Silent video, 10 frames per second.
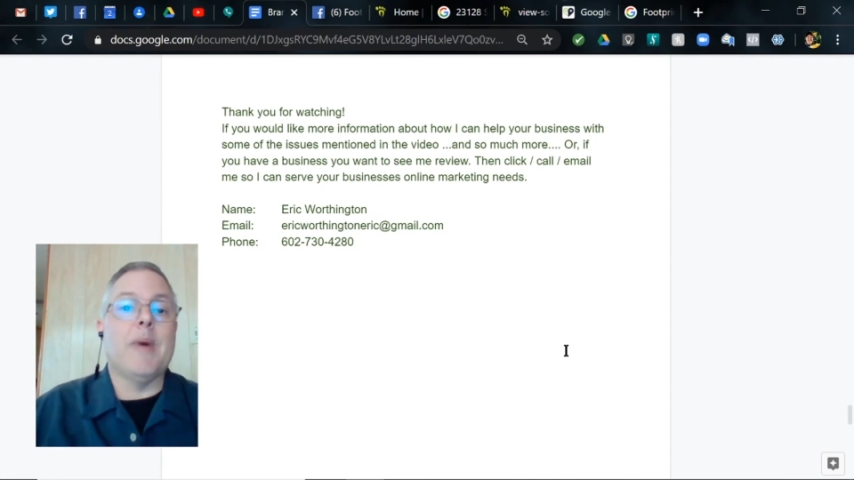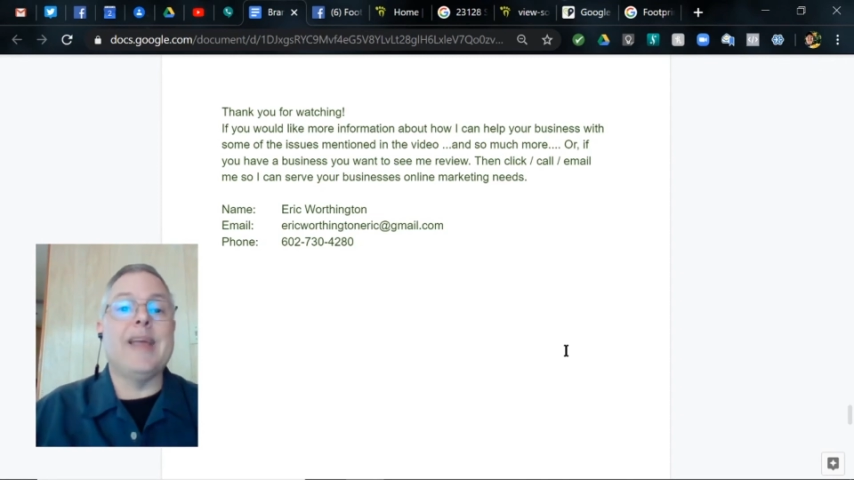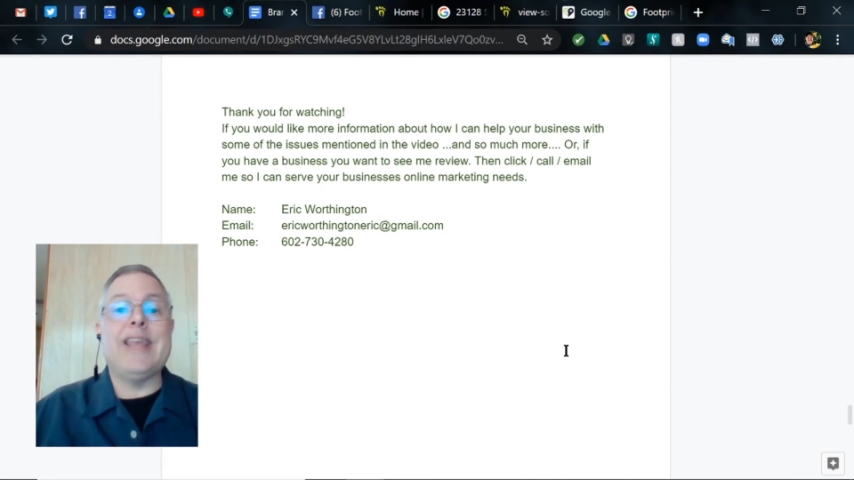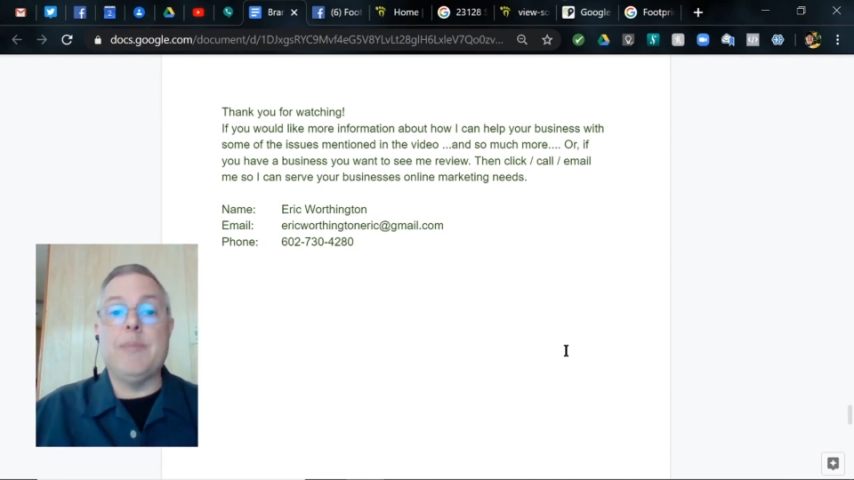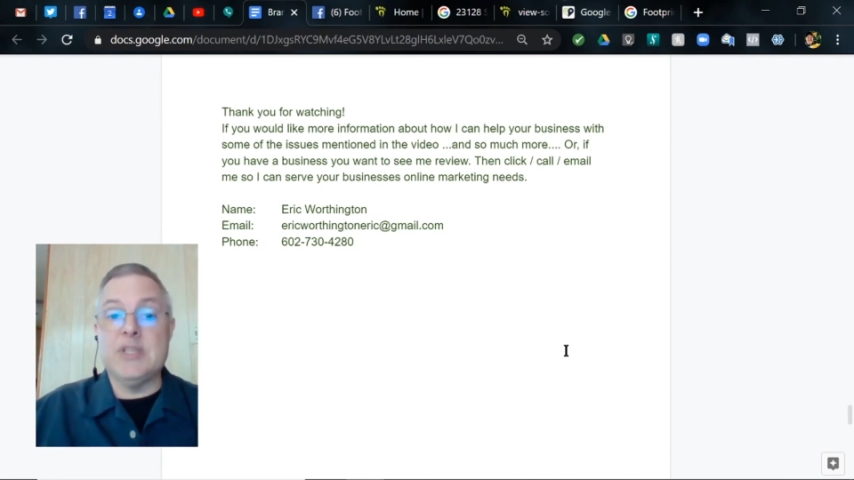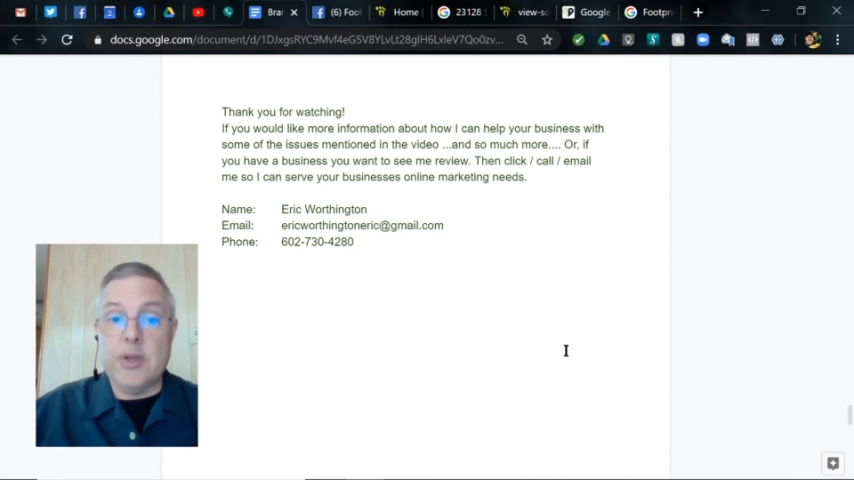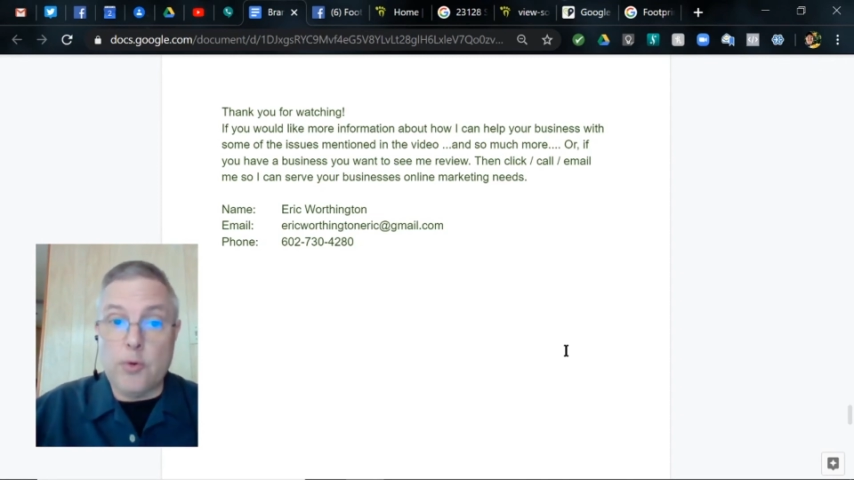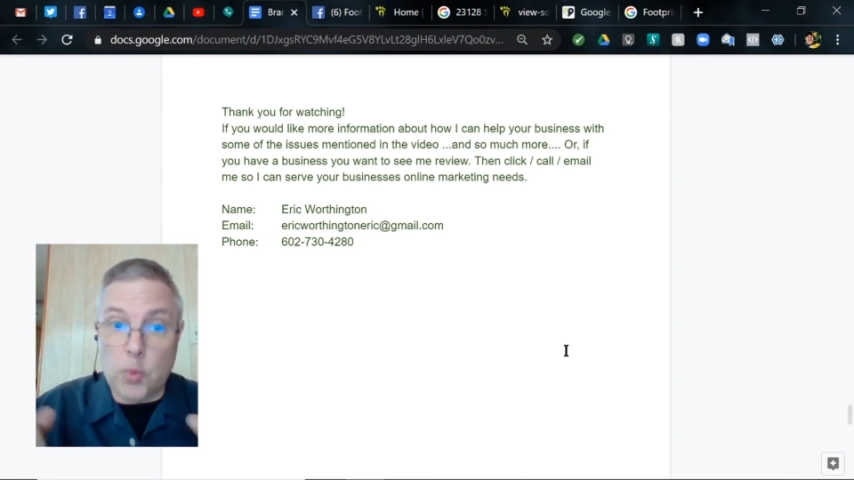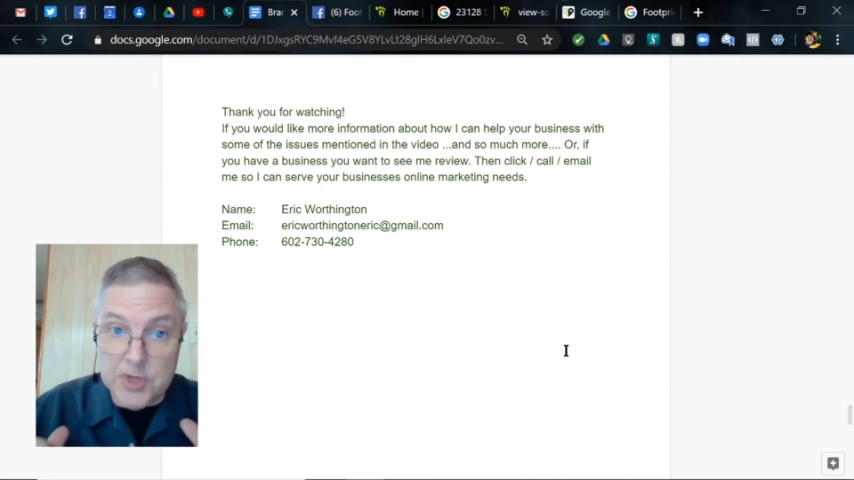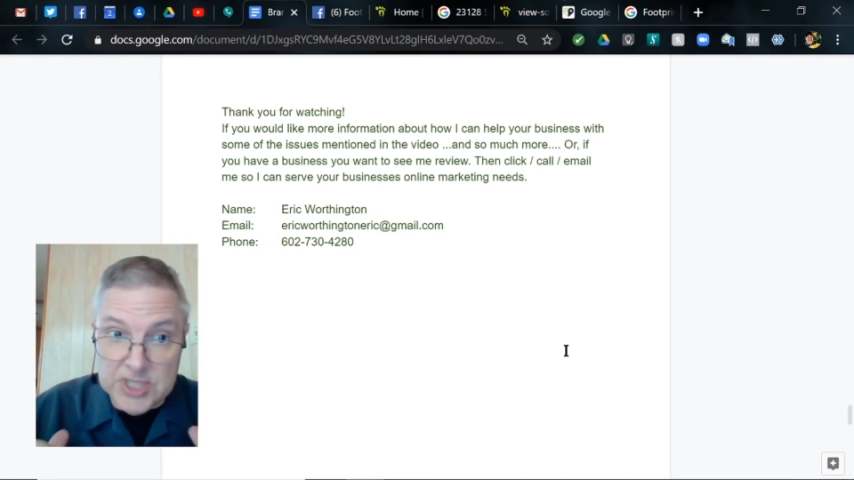My name is
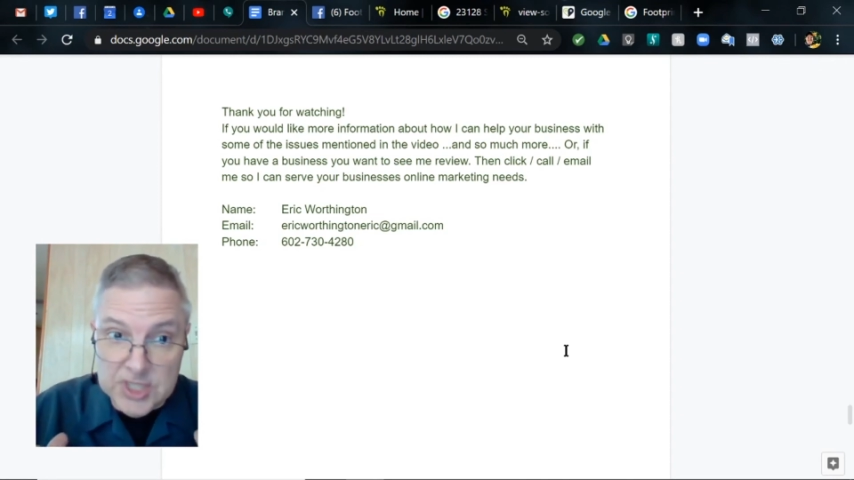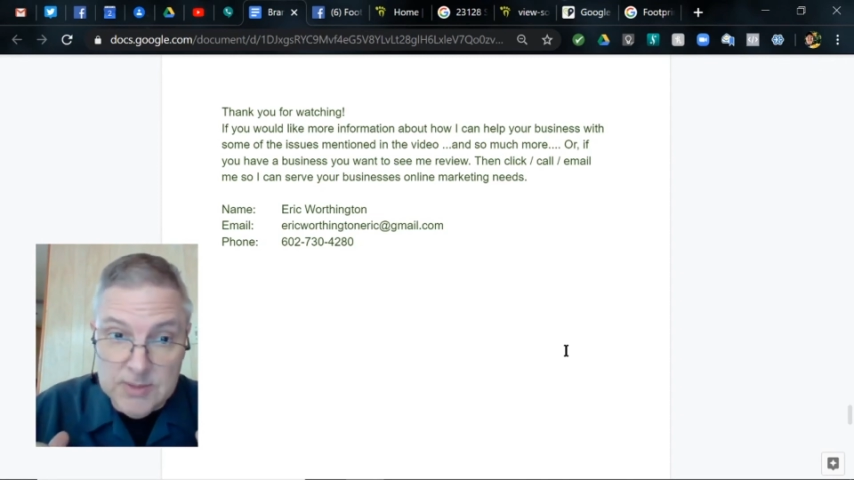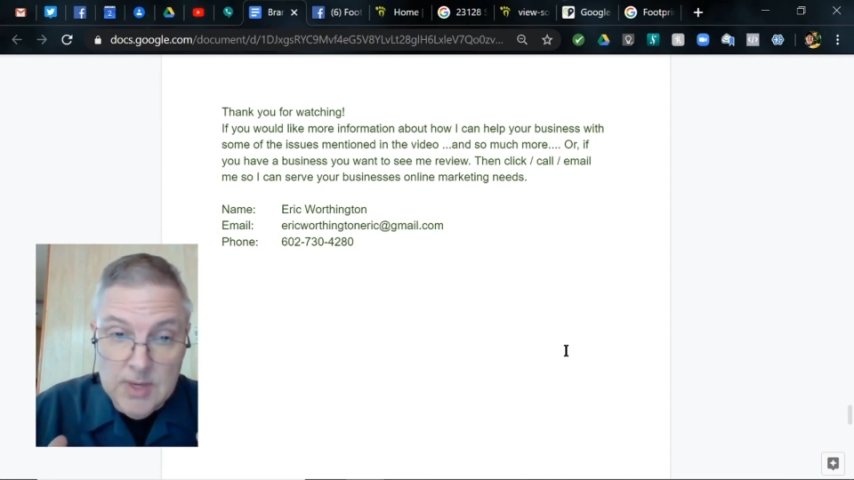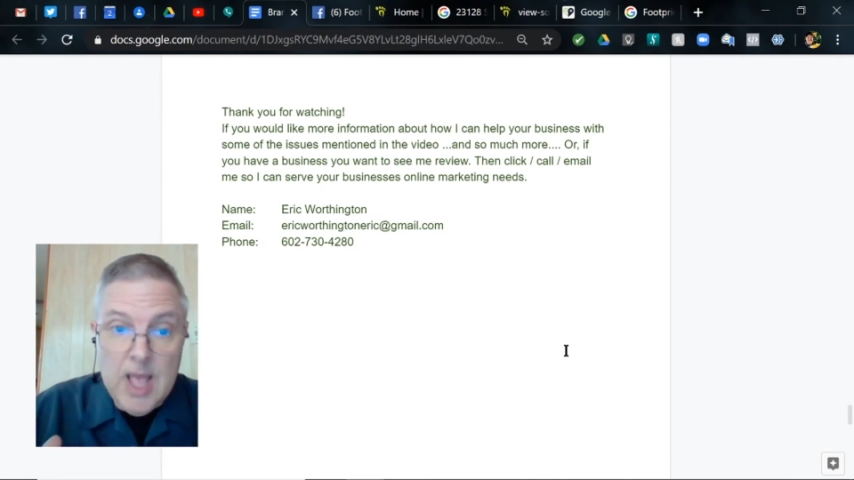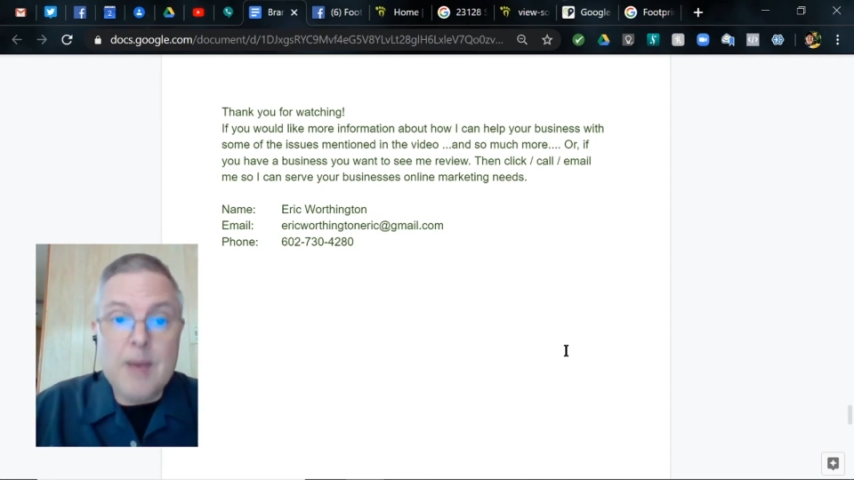Eric Worthington.